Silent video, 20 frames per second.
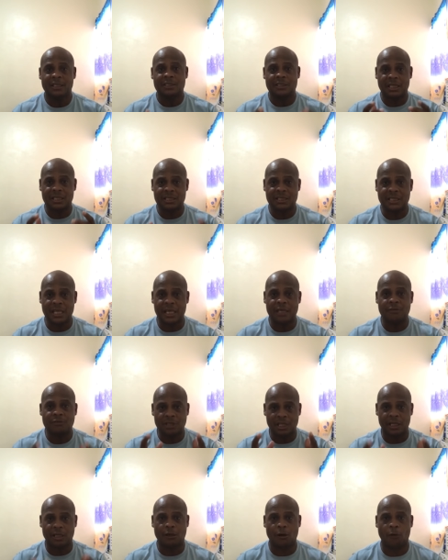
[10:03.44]
stay safe,
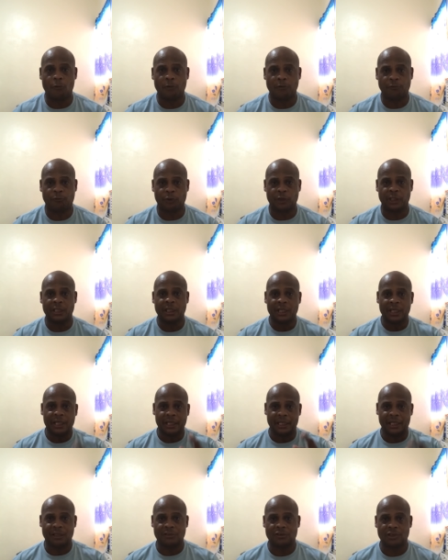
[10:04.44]
stay COVID free,
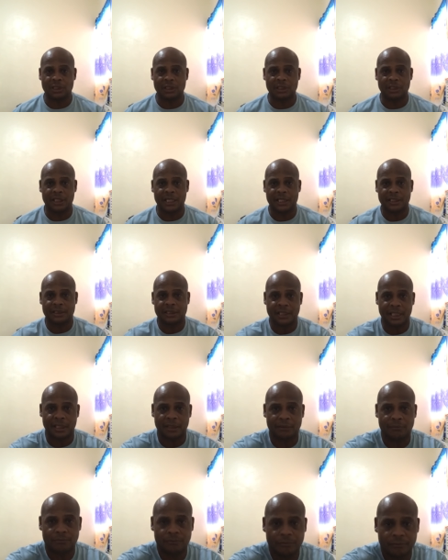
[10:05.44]
and I'll see you next
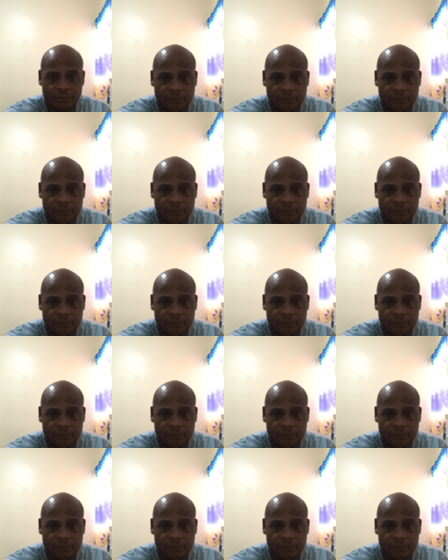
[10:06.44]
time.